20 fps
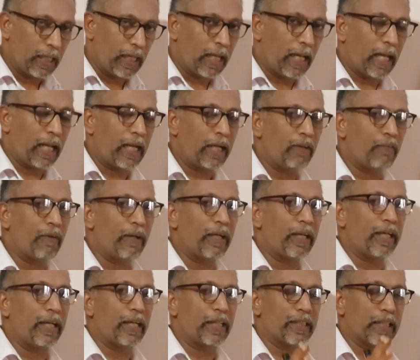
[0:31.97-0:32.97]
and when
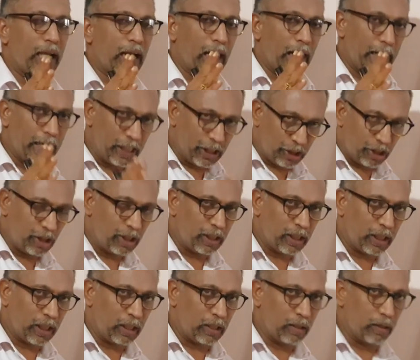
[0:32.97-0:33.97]
it is addition
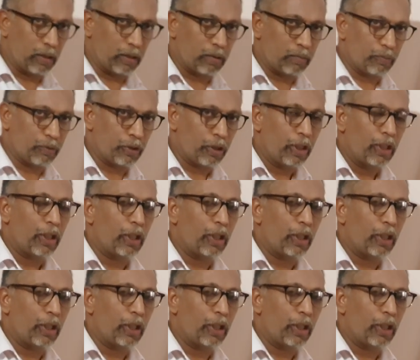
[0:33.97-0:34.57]
comes,